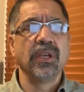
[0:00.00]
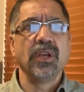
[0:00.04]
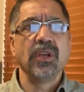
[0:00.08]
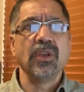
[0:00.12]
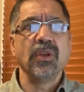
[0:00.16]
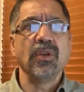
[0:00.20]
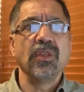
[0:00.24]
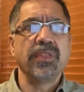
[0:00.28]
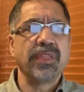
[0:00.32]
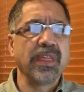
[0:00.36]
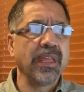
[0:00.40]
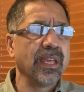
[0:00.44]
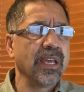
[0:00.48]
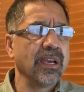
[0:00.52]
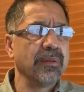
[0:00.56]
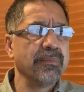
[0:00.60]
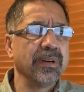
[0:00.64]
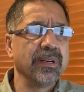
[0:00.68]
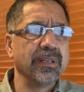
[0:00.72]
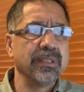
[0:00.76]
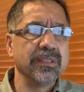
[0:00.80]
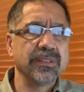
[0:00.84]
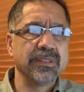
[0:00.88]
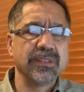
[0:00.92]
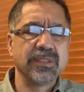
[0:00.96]
you're thinking
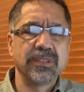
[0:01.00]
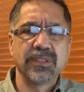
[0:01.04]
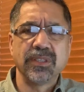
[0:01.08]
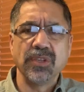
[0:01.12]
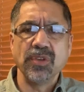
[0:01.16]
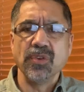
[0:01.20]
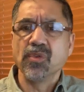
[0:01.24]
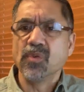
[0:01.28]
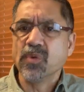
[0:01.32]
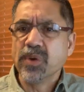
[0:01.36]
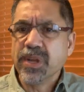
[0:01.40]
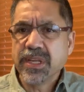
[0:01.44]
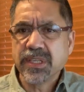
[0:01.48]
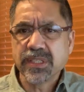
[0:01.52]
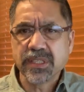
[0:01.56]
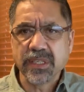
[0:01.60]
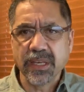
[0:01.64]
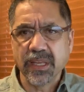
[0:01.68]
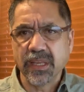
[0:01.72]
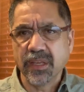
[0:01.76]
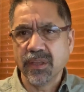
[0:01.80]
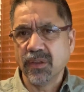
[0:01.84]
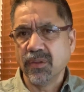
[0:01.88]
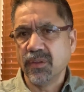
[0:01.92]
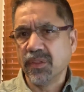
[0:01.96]
about your
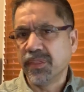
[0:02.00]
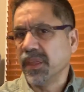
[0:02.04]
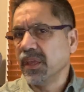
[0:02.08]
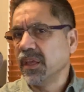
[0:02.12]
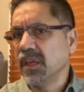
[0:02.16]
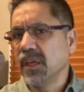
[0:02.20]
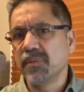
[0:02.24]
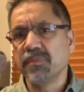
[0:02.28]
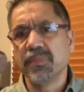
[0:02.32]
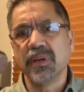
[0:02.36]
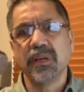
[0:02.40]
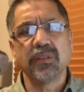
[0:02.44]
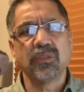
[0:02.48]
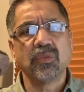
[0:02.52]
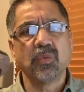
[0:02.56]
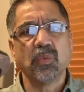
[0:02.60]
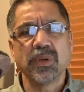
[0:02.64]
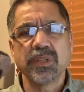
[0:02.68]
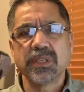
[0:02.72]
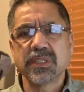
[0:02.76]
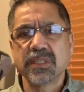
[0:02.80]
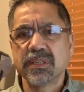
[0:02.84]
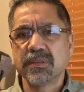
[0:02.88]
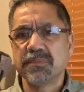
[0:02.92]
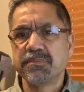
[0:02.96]
reasoning, you're thinking about
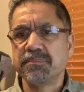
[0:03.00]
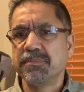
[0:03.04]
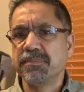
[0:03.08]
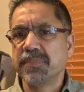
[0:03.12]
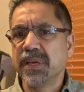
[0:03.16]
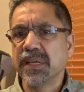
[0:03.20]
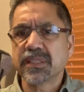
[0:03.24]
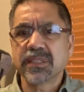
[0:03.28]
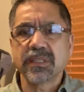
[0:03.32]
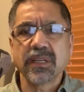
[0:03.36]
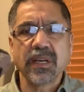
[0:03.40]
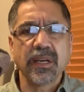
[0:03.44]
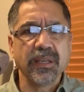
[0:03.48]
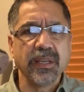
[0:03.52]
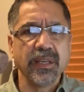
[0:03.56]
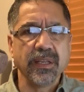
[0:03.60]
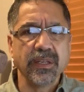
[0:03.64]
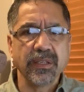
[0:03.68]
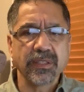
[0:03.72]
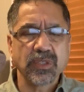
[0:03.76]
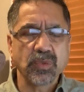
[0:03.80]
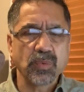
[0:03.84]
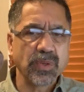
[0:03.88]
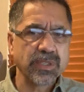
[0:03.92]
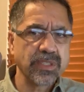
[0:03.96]
what's the best
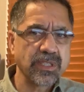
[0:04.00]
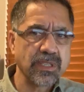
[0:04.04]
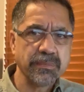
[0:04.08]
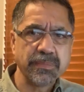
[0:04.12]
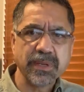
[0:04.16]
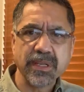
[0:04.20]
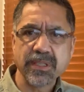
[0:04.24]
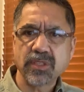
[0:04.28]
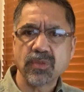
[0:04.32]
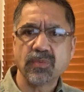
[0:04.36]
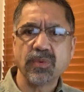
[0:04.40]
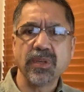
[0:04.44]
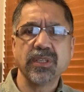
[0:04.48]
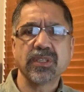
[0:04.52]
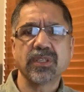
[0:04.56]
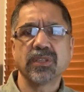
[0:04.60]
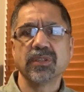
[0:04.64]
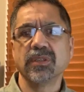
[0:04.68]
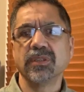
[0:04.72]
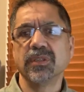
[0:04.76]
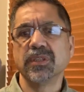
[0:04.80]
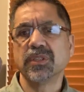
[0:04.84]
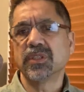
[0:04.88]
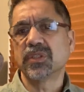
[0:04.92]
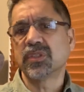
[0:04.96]
ideas, what's the best
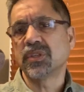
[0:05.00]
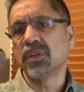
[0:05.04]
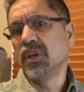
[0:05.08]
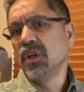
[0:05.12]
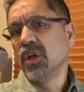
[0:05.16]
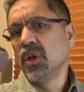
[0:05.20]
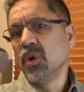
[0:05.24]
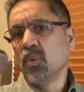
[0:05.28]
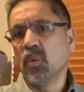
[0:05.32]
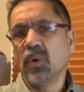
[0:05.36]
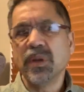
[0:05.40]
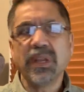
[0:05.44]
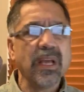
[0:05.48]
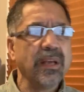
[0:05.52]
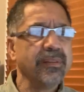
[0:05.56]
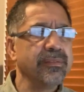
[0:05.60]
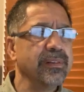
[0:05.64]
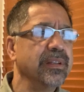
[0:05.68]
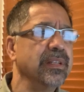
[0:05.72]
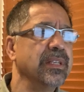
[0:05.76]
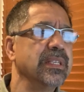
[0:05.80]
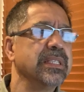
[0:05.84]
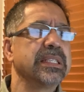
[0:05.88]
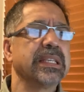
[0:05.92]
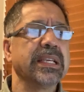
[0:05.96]
research, what
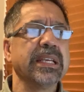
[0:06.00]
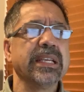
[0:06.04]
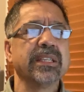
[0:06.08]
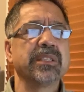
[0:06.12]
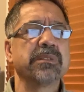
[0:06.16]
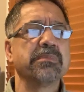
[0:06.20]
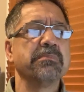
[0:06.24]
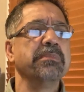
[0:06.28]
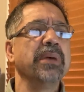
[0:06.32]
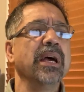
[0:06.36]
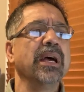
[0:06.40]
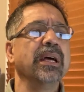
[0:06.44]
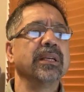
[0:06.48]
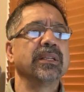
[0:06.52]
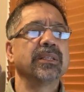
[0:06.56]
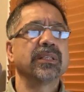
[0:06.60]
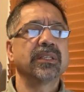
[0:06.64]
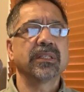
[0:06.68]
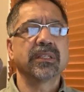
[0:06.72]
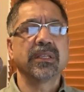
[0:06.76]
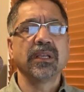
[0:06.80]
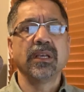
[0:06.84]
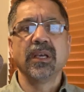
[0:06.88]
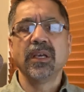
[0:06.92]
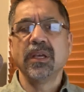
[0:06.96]
evidence is
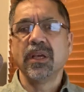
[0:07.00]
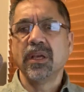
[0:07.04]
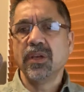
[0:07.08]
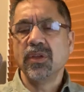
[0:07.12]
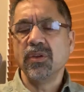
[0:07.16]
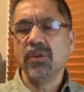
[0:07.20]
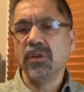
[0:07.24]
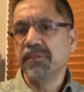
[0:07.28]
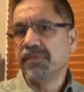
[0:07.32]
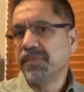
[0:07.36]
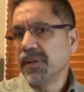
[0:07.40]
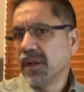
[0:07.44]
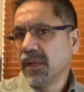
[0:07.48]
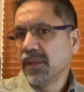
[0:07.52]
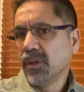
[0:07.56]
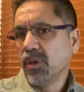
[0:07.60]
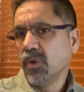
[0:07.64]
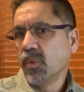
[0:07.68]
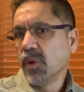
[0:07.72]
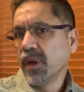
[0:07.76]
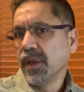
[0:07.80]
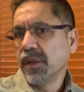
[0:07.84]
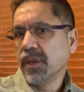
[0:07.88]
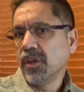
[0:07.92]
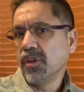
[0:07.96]
best. You're
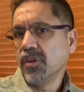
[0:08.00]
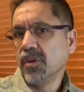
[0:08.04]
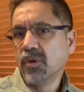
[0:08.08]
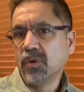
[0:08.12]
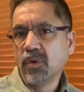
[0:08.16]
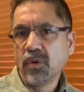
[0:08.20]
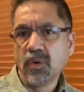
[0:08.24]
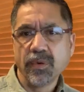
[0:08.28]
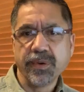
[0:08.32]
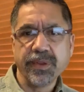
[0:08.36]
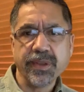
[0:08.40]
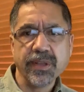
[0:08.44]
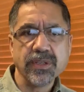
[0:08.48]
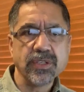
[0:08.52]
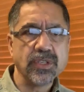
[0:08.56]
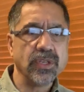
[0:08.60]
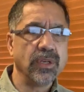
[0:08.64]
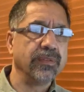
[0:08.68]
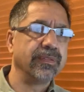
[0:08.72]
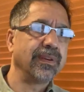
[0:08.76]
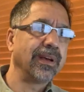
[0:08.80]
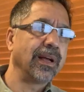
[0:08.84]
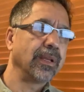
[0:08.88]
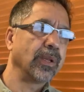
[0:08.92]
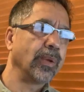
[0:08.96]
evaluating your audience, you're
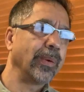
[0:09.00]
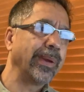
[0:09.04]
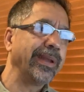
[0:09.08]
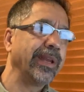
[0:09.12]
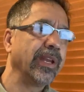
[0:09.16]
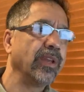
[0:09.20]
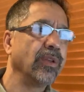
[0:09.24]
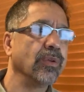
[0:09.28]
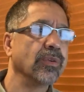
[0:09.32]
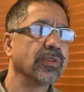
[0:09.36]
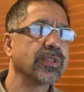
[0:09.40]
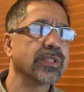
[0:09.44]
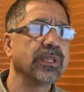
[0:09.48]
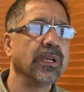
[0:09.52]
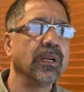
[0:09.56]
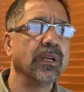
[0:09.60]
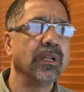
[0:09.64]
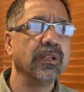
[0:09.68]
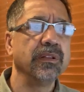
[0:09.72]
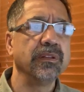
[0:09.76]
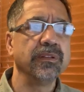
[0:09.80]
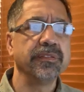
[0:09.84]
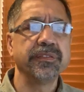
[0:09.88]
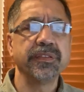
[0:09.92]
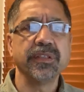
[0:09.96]
evaluating
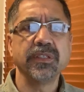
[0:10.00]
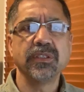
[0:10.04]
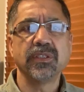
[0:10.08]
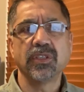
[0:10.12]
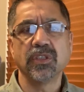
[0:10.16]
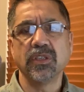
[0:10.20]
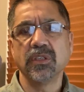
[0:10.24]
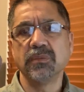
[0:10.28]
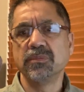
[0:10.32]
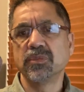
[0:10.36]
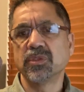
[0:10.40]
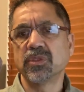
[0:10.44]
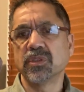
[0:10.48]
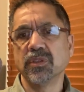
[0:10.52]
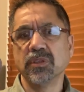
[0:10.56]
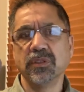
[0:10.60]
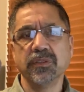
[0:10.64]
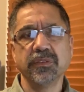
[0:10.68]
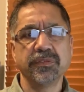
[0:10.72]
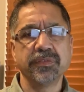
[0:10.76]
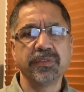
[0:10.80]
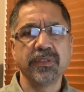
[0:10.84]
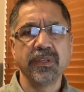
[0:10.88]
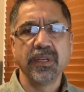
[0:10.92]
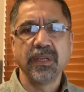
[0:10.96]
yourself in terms
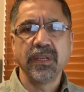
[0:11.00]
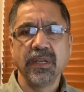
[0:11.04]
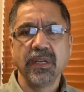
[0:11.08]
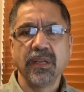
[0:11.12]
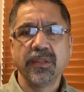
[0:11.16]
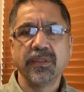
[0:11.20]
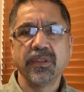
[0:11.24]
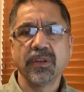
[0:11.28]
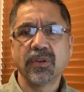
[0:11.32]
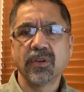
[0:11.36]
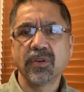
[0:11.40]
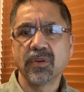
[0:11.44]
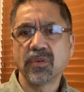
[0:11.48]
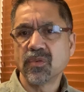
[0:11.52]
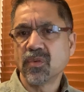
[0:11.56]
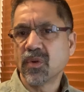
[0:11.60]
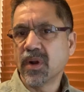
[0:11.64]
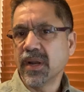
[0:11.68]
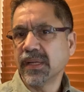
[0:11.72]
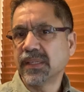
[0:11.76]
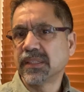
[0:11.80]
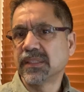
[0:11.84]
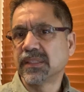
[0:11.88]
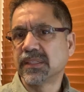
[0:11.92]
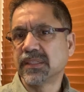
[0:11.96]
of the
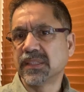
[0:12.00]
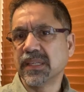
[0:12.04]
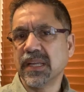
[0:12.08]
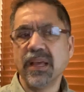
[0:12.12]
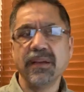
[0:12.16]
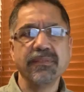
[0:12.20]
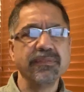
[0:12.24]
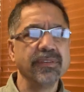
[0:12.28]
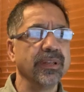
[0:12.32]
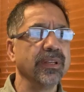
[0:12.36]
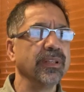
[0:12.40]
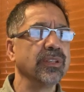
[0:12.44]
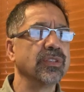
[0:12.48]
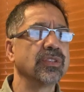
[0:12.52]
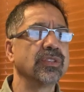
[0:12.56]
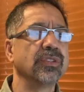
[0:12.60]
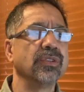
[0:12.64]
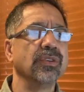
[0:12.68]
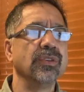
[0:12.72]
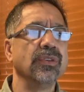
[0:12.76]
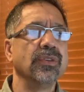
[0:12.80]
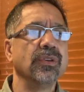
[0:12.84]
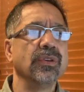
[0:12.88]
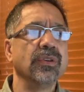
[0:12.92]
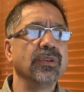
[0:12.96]
correct evidence to
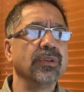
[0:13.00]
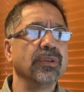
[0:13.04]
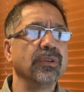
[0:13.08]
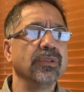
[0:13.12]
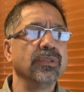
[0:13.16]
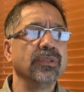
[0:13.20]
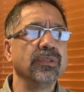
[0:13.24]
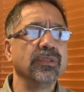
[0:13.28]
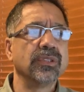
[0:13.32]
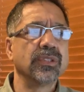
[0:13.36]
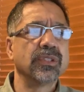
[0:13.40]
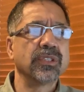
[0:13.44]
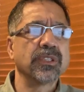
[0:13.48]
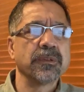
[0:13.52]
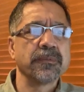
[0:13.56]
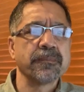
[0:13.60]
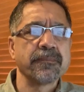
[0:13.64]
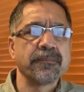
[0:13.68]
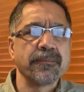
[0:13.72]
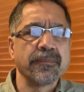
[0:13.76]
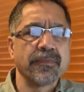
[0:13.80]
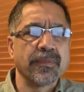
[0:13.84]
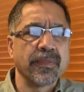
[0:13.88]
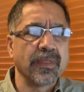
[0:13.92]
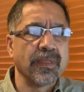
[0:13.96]
use.
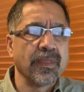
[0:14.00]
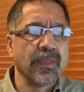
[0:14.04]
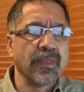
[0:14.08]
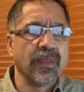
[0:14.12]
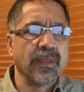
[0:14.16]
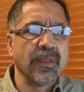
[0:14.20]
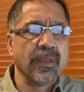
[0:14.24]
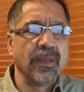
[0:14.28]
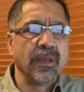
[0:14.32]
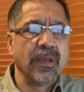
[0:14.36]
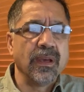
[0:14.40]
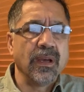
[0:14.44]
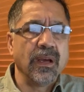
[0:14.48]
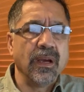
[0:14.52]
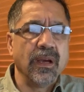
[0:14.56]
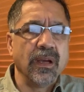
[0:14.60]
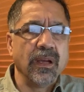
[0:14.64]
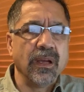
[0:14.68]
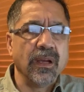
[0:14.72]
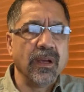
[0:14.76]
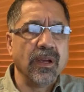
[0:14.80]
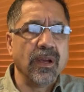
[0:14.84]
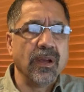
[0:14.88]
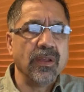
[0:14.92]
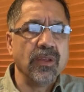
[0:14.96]

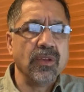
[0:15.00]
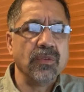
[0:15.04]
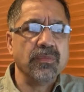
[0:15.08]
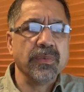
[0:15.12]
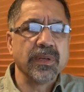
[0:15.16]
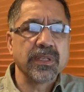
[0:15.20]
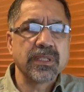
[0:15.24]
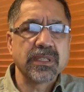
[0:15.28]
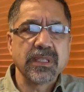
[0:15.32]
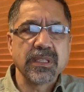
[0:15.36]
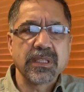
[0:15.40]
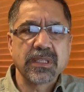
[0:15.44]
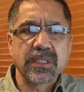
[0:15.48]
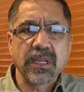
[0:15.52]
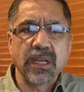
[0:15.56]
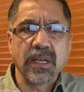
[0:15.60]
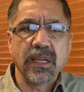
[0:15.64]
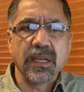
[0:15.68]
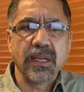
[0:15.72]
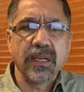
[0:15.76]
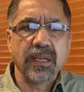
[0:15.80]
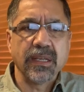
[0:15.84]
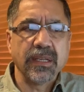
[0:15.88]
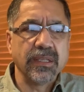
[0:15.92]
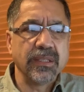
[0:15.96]
You must
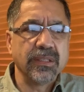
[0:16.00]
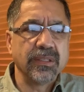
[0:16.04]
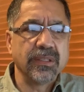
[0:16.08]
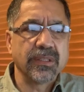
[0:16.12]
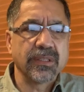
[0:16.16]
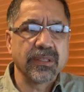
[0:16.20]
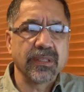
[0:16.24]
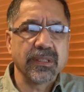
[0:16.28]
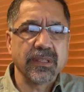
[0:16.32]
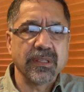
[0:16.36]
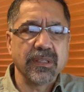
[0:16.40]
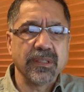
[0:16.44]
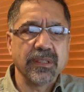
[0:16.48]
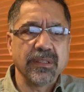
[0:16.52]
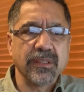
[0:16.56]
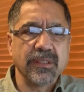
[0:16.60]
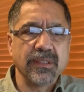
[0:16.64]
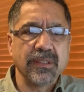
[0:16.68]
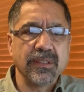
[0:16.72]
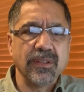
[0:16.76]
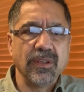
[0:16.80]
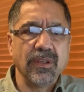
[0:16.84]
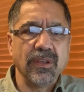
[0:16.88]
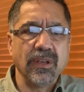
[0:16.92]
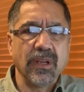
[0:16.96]
decide
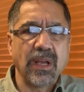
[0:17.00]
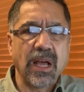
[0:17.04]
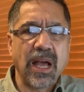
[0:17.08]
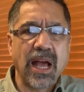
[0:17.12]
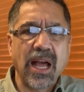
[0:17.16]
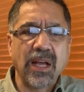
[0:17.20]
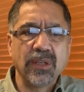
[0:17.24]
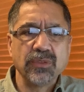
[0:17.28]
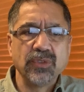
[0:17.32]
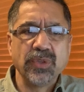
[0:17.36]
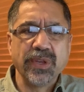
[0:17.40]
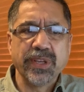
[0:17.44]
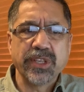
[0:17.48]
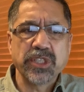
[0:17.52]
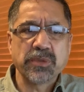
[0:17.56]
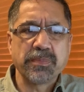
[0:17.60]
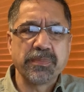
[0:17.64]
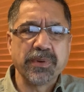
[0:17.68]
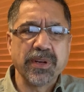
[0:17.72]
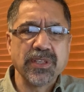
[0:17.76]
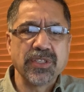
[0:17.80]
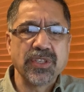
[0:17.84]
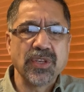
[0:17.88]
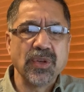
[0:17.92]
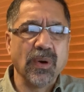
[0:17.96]
how to
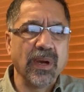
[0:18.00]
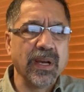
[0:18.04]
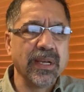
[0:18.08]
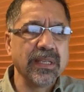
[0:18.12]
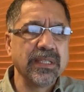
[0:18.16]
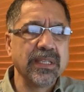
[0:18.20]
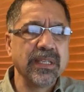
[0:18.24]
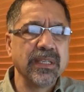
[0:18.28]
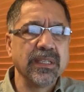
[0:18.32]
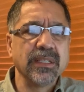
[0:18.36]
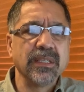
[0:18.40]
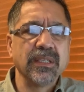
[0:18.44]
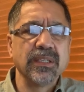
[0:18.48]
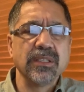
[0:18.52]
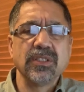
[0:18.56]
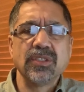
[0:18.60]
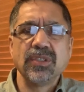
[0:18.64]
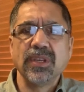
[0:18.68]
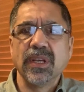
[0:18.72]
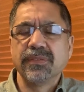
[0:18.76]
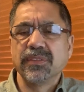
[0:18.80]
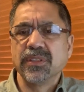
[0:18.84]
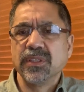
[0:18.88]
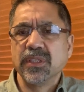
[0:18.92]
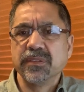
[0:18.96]
express your ideas,
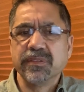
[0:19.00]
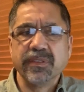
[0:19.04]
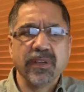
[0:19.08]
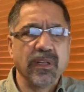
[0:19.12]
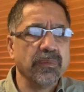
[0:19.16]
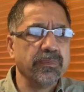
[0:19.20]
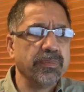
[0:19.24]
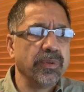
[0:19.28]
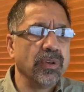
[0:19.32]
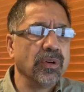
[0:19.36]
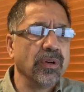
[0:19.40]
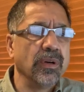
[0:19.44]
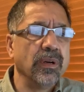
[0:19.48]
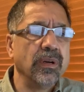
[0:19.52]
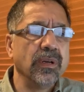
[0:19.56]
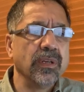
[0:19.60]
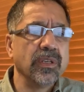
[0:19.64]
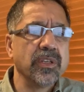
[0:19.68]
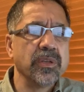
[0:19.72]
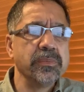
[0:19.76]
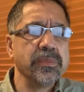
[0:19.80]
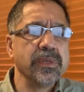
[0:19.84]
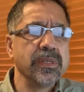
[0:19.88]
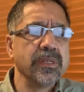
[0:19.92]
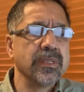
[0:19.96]
you have to develop your
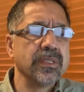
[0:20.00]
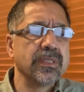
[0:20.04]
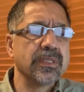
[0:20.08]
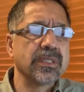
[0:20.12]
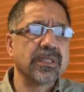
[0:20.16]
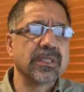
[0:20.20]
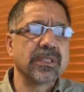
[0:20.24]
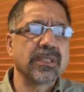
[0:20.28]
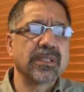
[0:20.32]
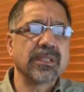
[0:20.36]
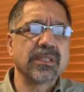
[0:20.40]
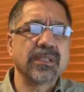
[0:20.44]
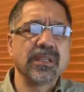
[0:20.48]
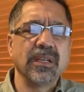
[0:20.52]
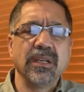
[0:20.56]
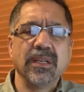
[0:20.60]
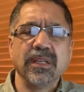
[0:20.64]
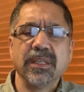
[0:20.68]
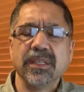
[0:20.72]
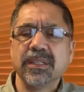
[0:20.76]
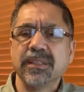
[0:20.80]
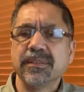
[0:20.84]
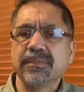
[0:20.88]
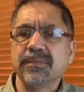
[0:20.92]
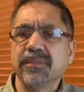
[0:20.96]
arguments,
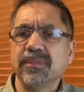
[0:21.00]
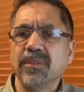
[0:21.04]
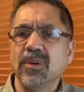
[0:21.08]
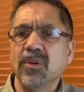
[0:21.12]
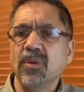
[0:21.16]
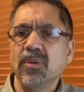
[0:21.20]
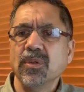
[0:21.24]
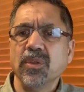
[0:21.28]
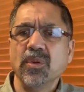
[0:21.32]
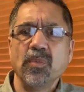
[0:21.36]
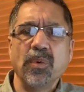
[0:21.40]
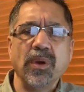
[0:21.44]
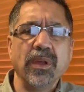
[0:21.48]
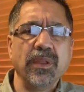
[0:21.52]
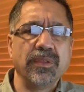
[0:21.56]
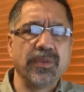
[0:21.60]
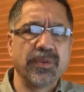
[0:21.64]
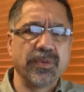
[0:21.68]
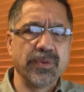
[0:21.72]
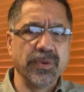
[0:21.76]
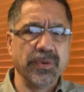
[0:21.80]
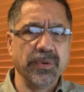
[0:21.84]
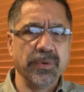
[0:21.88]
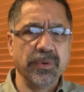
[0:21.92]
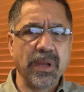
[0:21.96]
all the way
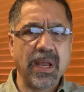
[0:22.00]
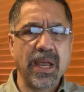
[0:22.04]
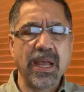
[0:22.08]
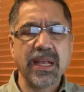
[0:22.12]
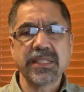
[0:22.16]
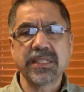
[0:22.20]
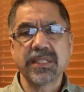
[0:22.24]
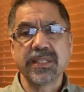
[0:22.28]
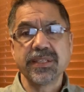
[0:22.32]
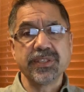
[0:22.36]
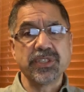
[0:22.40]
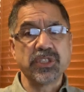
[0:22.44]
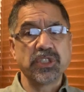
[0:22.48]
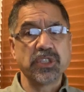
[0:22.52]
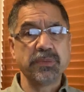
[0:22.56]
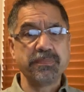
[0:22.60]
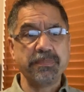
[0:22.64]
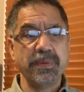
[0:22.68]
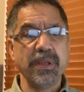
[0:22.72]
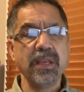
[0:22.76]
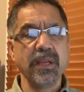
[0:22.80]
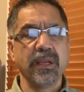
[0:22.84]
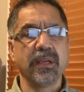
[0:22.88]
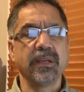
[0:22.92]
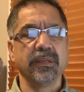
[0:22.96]
through. As the
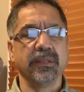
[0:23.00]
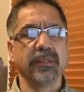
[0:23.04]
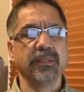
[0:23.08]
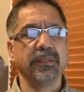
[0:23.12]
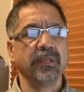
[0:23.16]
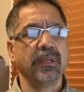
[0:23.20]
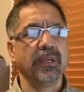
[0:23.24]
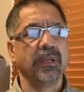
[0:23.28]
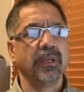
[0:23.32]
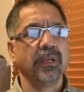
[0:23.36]
speaker,